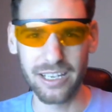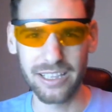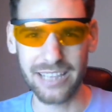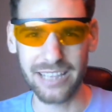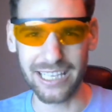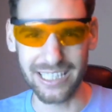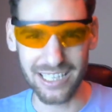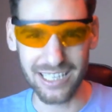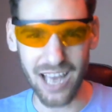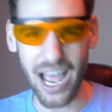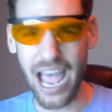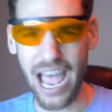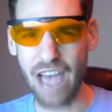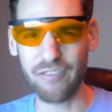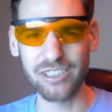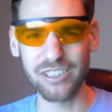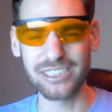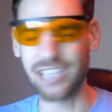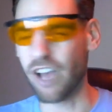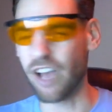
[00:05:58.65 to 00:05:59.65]
They did not
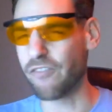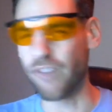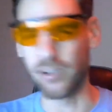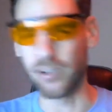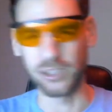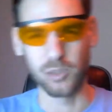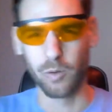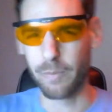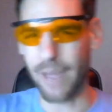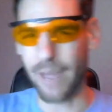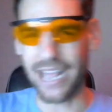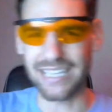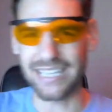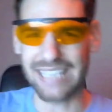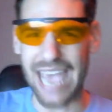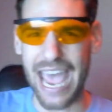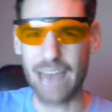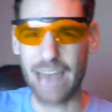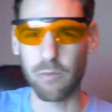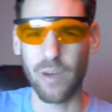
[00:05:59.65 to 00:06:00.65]
have a cell phone. So when my
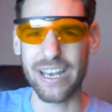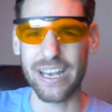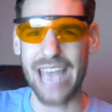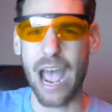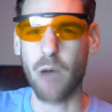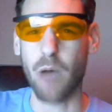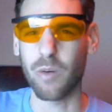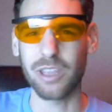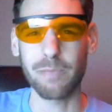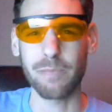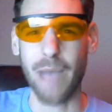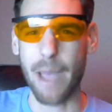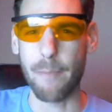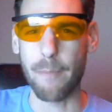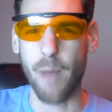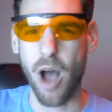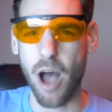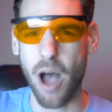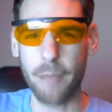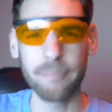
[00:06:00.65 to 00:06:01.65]
dad went out with my
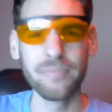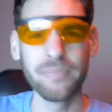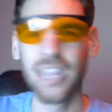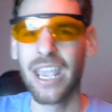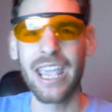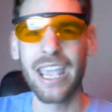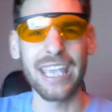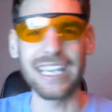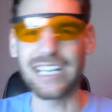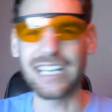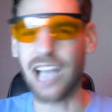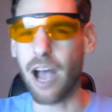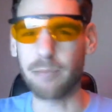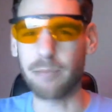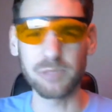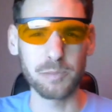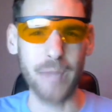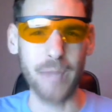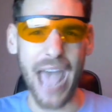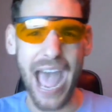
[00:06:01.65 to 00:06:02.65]
mom, he
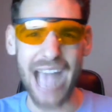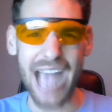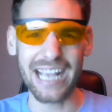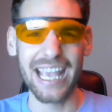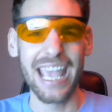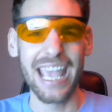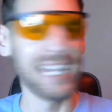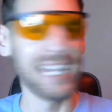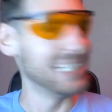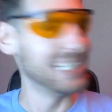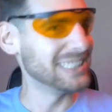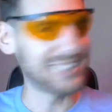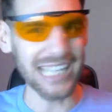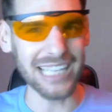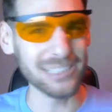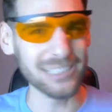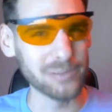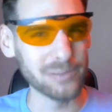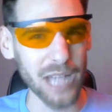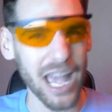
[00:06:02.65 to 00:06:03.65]
comes back,
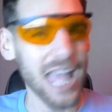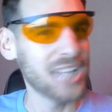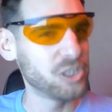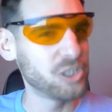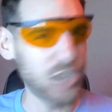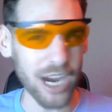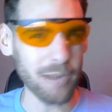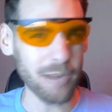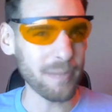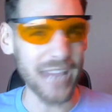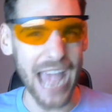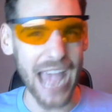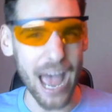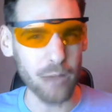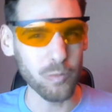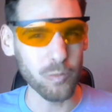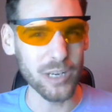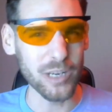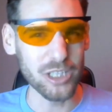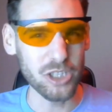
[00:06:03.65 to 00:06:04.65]
says, Jeremy,
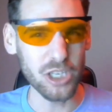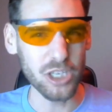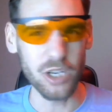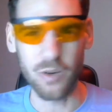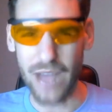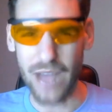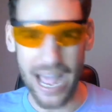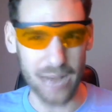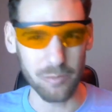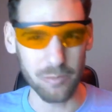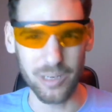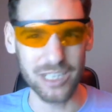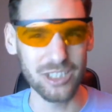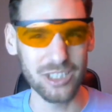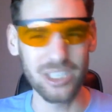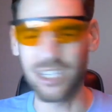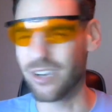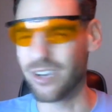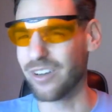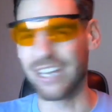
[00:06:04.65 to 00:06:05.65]
how'd we do?
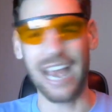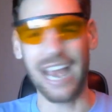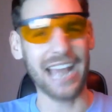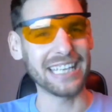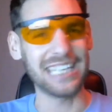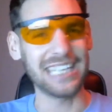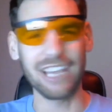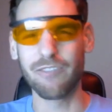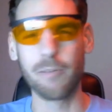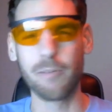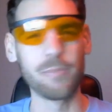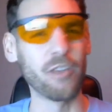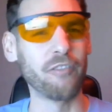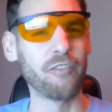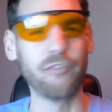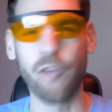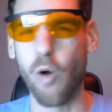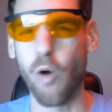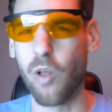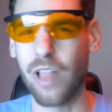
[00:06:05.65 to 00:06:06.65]
And I'd give him the
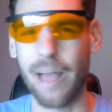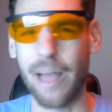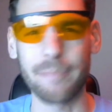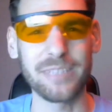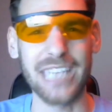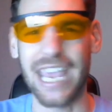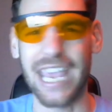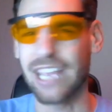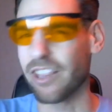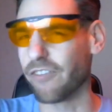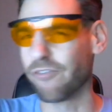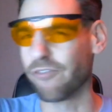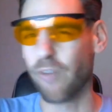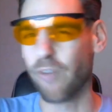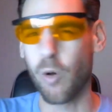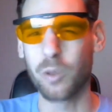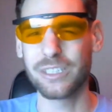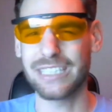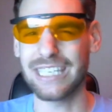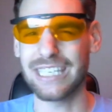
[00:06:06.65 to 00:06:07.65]
full update and the
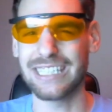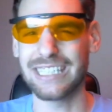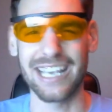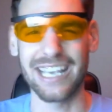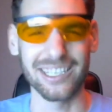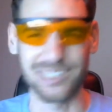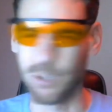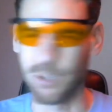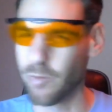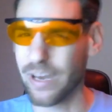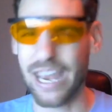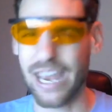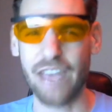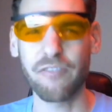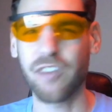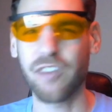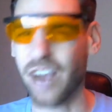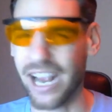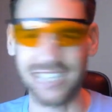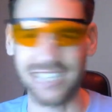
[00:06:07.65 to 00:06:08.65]
full details. And
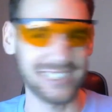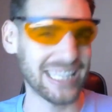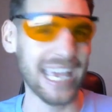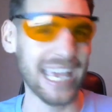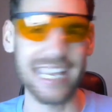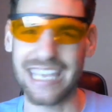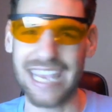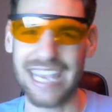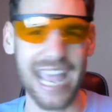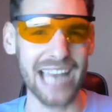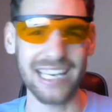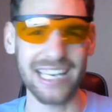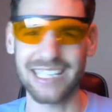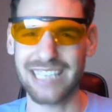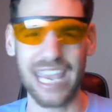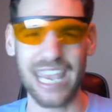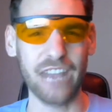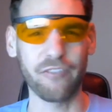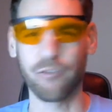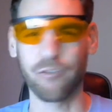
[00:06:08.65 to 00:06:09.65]
whatever I said, he had to
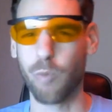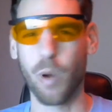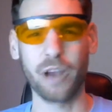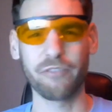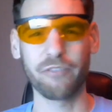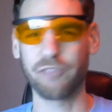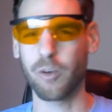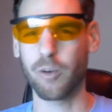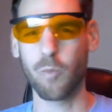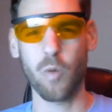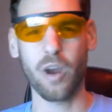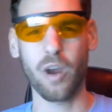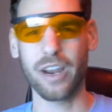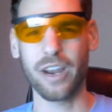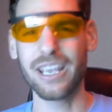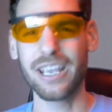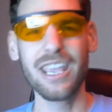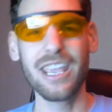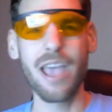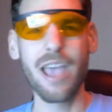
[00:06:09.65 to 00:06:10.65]
take word for
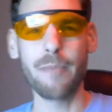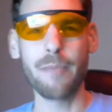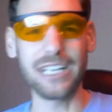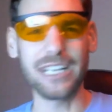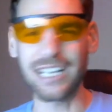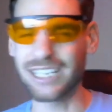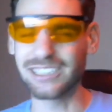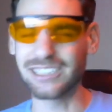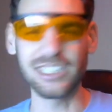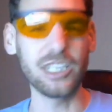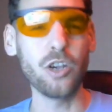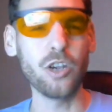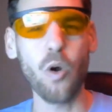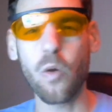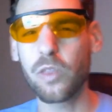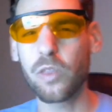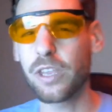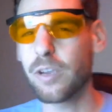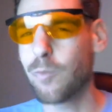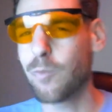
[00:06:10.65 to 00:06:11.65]
word. Because the
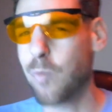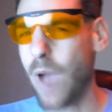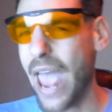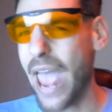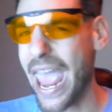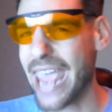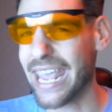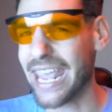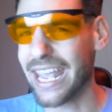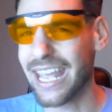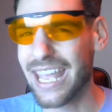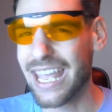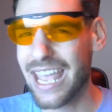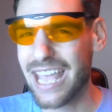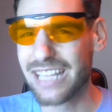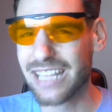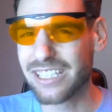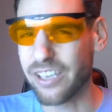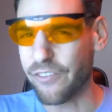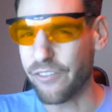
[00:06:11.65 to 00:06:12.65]
only way
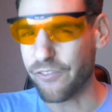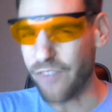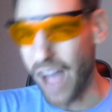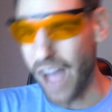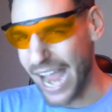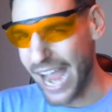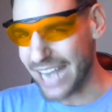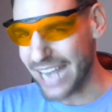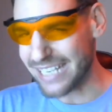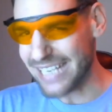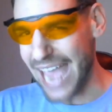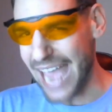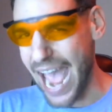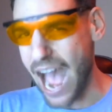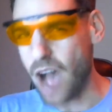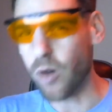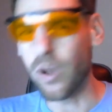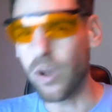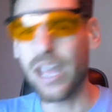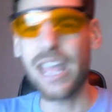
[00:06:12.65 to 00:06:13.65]
to find
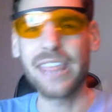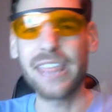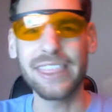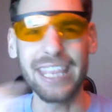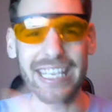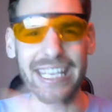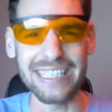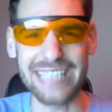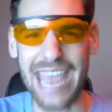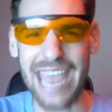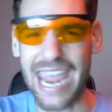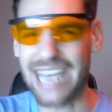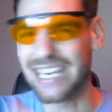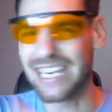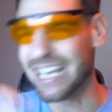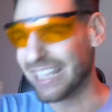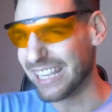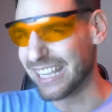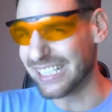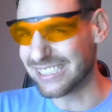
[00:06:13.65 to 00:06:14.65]
out the
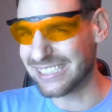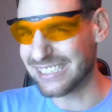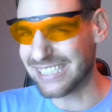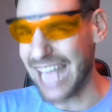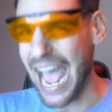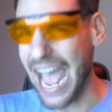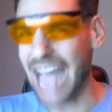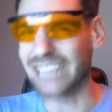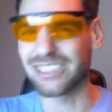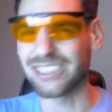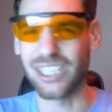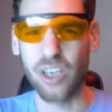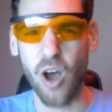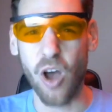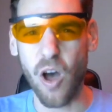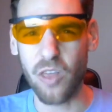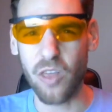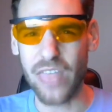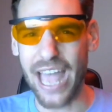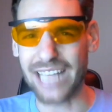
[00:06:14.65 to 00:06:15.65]
data, the stats, and
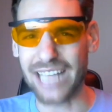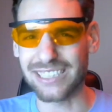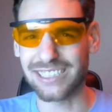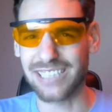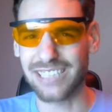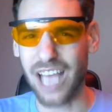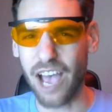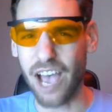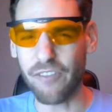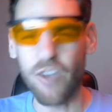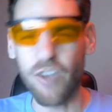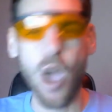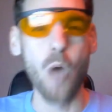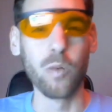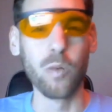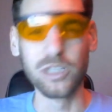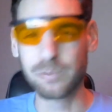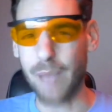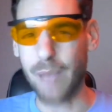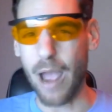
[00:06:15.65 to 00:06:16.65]
all that stuff
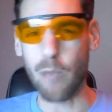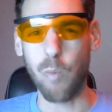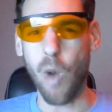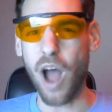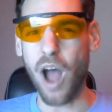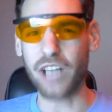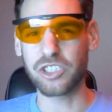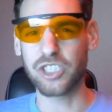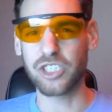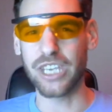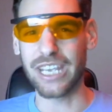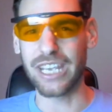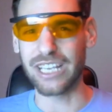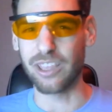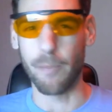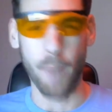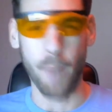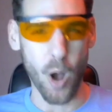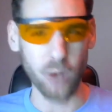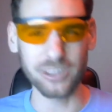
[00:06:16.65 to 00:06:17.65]
was by watching
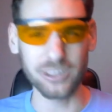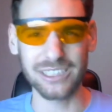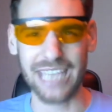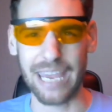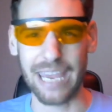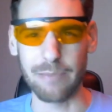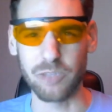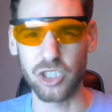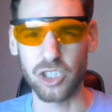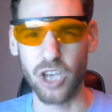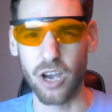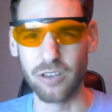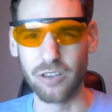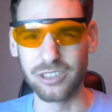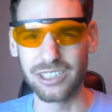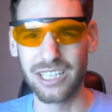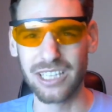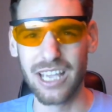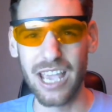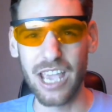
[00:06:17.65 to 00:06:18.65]
the post-game
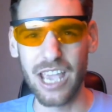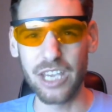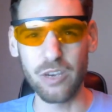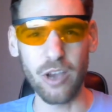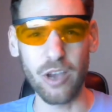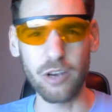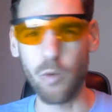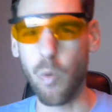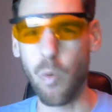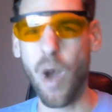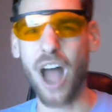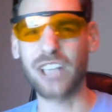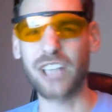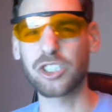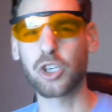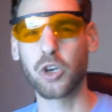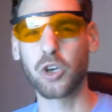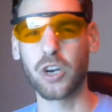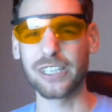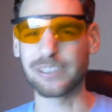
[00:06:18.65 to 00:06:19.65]
shows. You had to
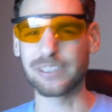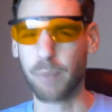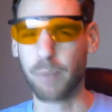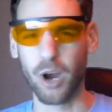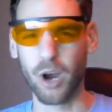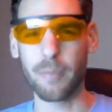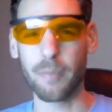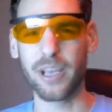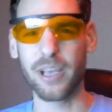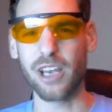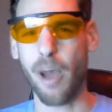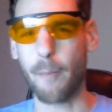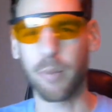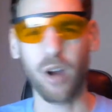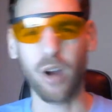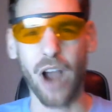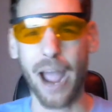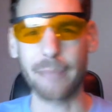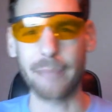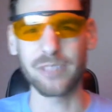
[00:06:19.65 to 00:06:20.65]
watch Chris Berman on
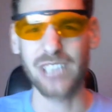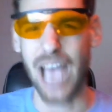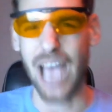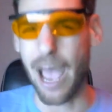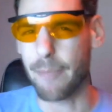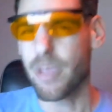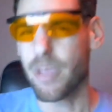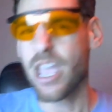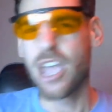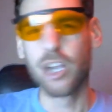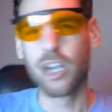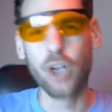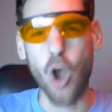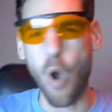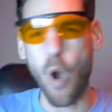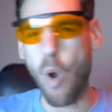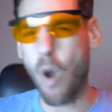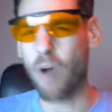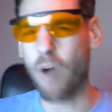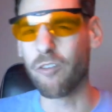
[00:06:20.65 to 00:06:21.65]
primetime
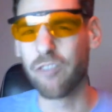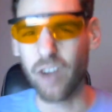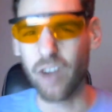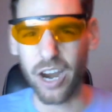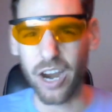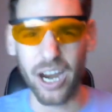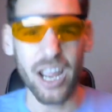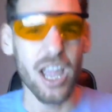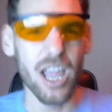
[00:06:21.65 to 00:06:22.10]
go over